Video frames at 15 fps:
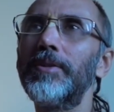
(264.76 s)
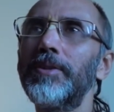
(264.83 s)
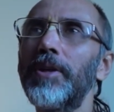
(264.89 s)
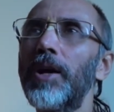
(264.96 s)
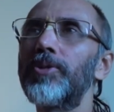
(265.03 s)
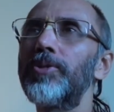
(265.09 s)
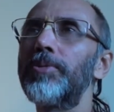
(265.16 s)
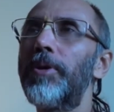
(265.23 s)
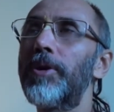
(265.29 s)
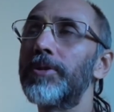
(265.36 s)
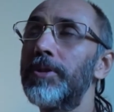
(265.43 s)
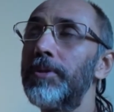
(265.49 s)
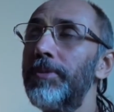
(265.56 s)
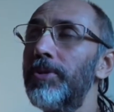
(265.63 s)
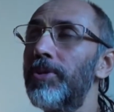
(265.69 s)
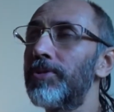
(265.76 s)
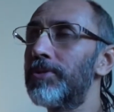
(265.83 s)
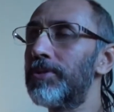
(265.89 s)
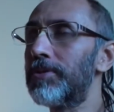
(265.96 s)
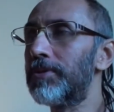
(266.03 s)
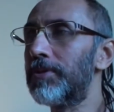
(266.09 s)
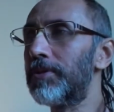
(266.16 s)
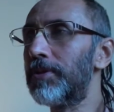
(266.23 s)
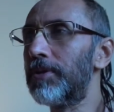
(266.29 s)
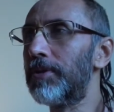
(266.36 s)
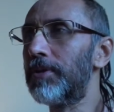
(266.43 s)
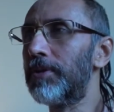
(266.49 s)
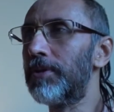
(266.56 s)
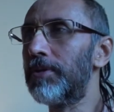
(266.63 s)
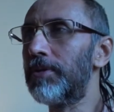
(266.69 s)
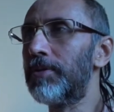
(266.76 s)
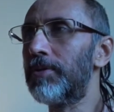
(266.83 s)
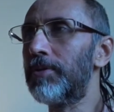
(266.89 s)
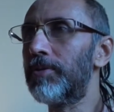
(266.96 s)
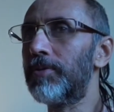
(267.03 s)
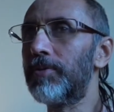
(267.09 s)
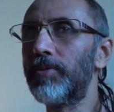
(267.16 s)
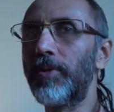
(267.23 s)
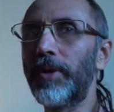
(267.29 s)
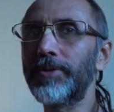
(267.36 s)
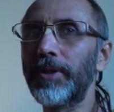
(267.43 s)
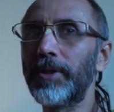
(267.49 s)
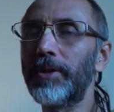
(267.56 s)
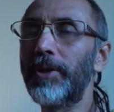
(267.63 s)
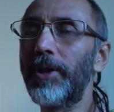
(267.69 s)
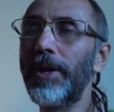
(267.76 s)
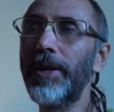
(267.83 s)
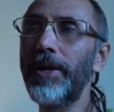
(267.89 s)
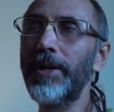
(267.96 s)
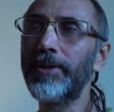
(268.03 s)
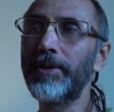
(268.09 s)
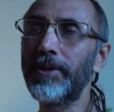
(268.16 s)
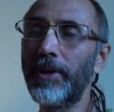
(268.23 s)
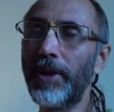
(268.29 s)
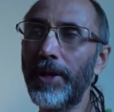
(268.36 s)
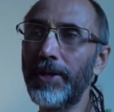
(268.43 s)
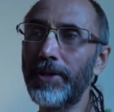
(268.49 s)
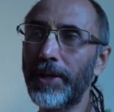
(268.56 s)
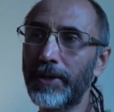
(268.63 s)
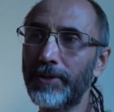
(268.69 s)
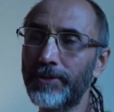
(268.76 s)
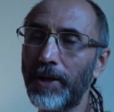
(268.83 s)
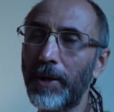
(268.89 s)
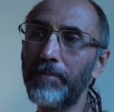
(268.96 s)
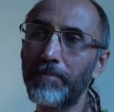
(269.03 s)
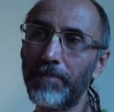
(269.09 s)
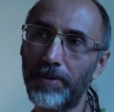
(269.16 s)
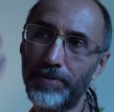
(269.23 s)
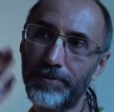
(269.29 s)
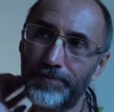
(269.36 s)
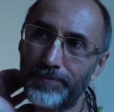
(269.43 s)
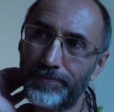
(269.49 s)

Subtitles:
Thakur Bhaktivinod was a great, great example